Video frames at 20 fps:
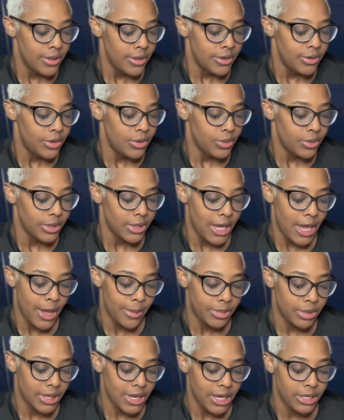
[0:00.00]
doing the
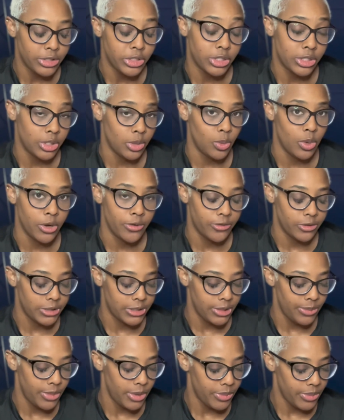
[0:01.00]
application to work for
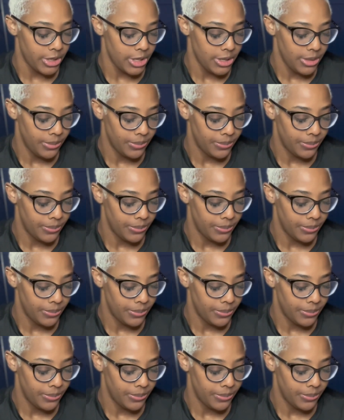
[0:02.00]
CBP,